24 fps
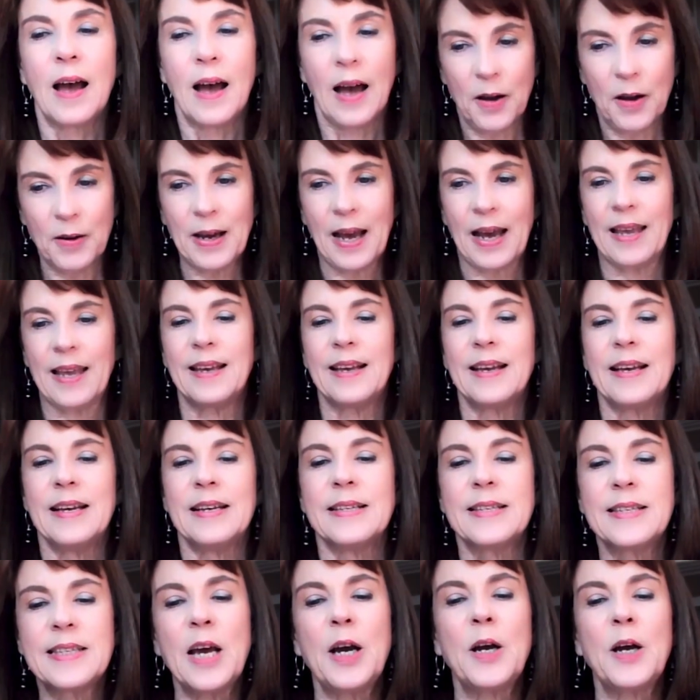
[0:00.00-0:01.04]
Okay,
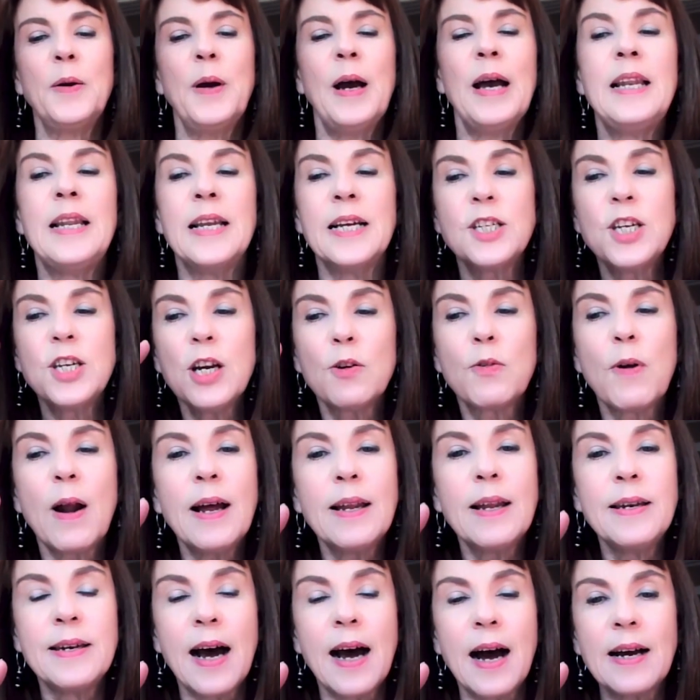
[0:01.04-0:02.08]
so allergic
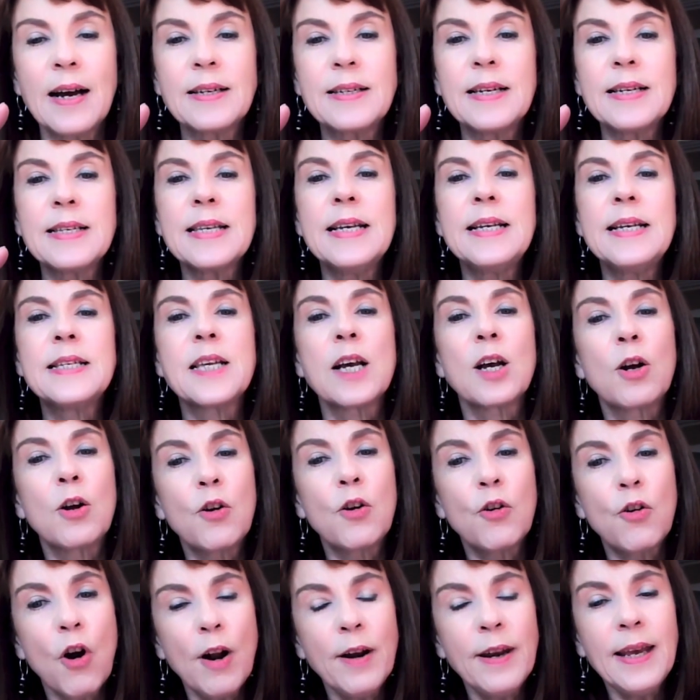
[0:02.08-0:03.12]
rhinitis is a
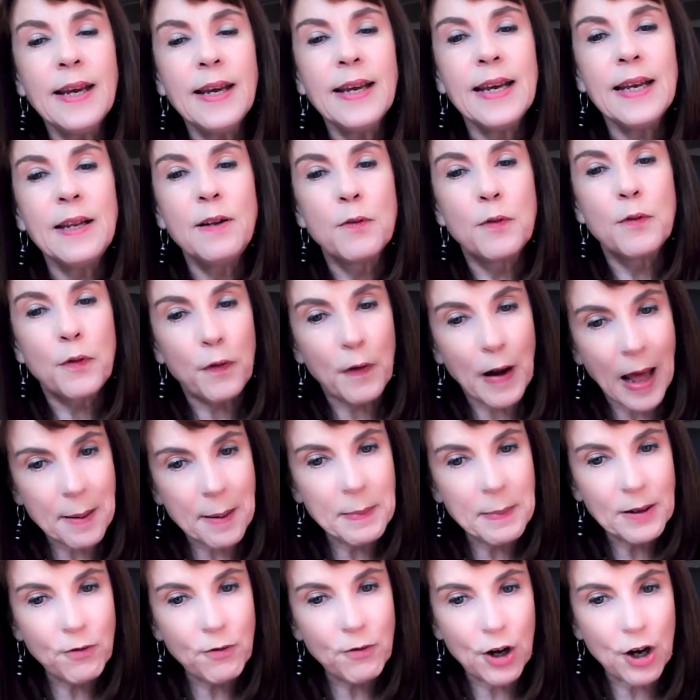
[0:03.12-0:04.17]
chronic
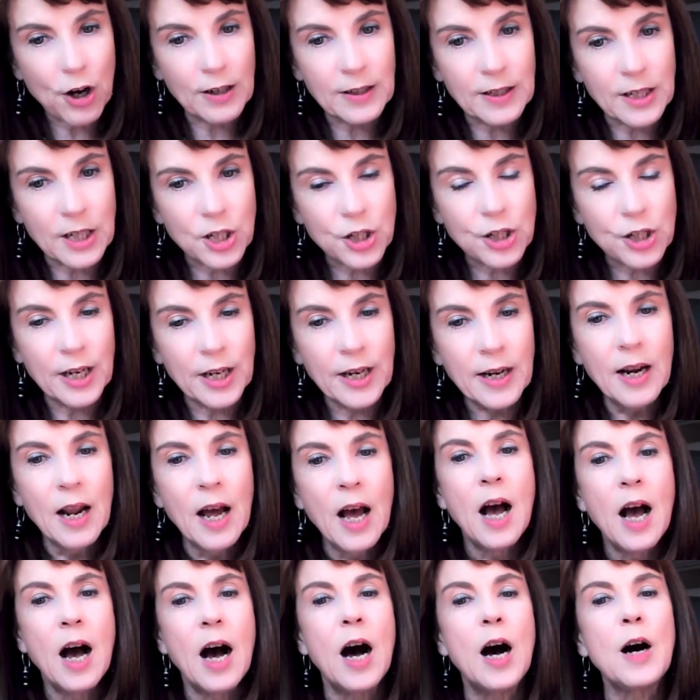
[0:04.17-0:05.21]
inflammatory condition
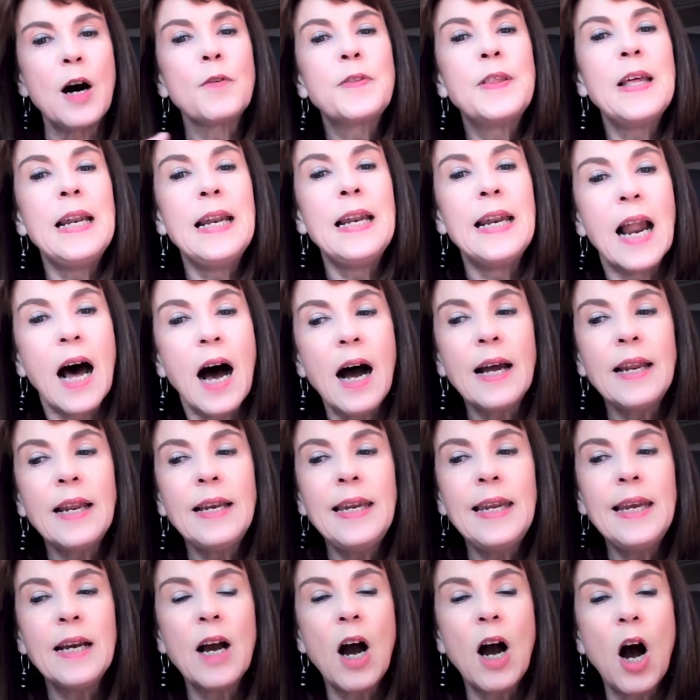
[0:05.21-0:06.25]
of the
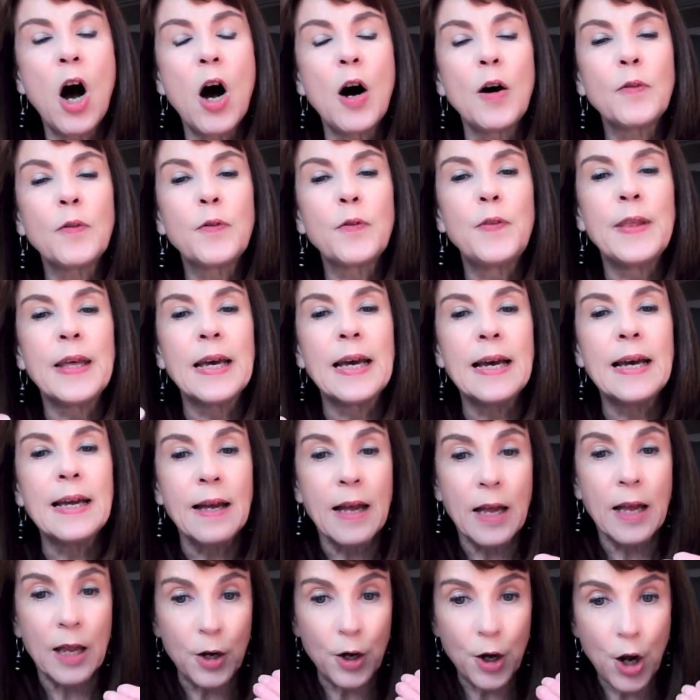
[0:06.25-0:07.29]
lining of
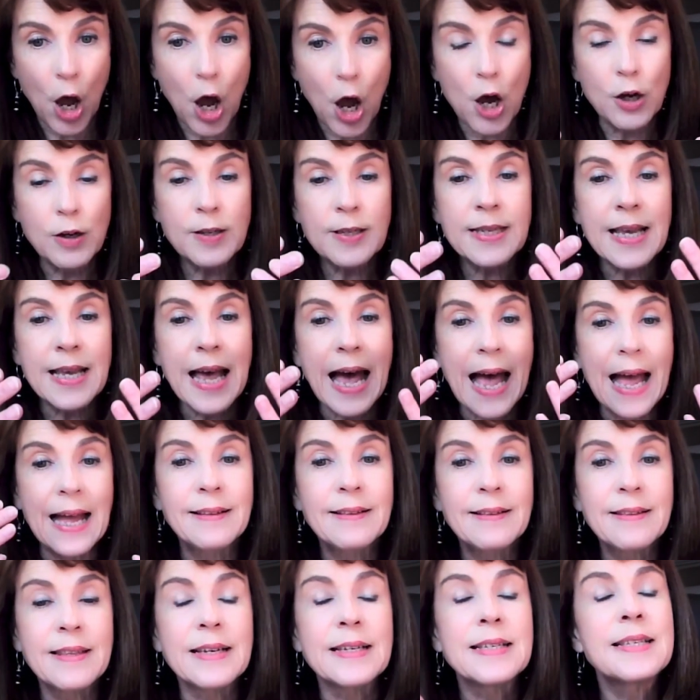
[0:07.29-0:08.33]
the nose
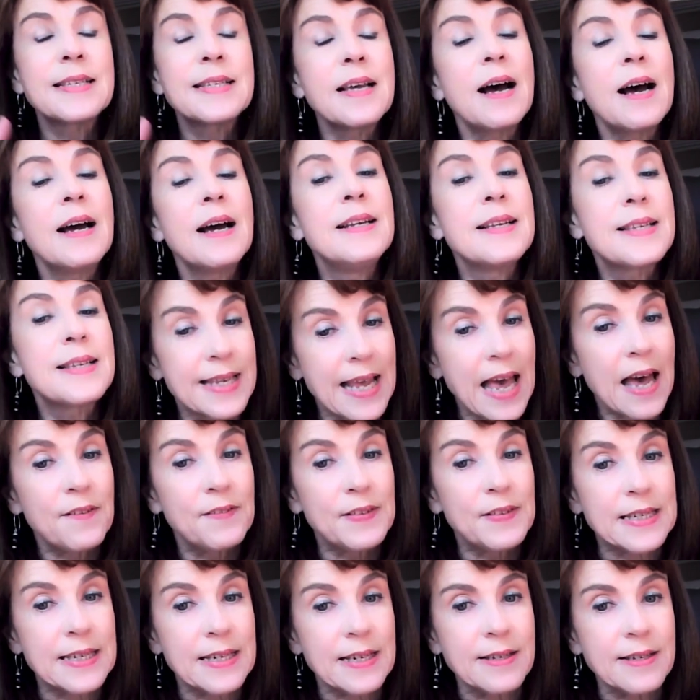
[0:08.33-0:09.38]
and the sinus
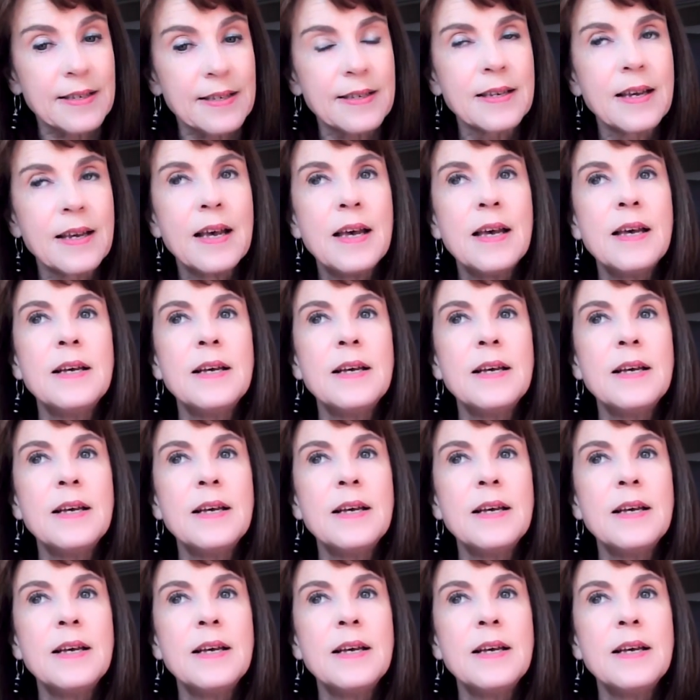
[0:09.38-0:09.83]
cavities.